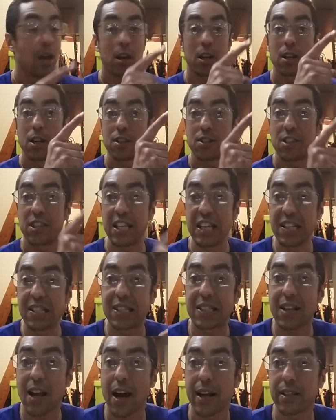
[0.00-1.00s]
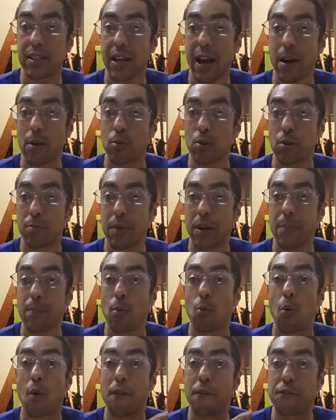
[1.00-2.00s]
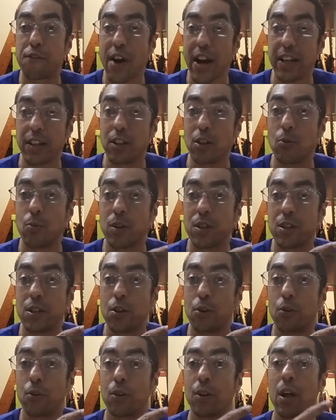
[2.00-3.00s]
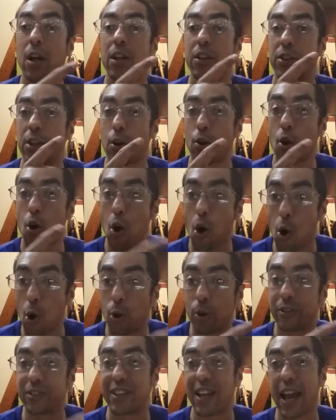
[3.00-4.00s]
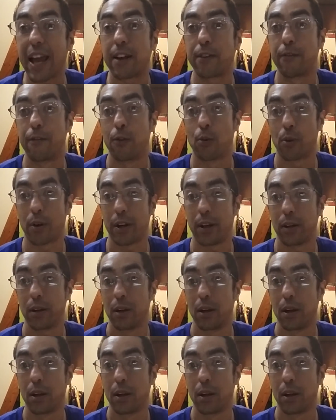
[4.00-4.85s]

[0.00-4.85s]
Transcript: because these Scots-Irish people will fight you until they're all dead for it.